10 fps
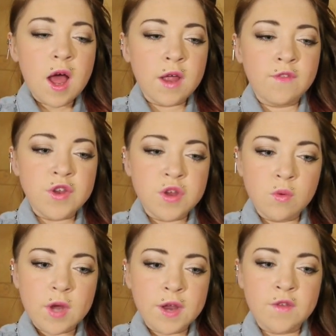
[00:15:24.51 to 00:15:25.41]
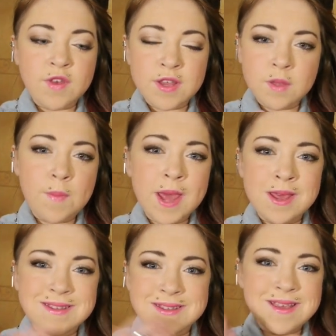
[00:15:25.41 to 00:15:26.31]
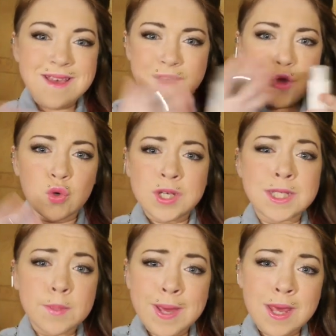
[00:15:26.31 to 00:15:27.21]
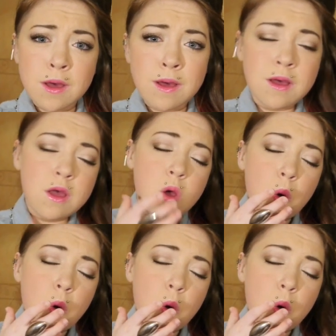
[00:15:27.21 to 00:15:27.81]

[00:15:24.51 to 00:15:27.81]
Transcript: and they don't kind of dissipate or disappear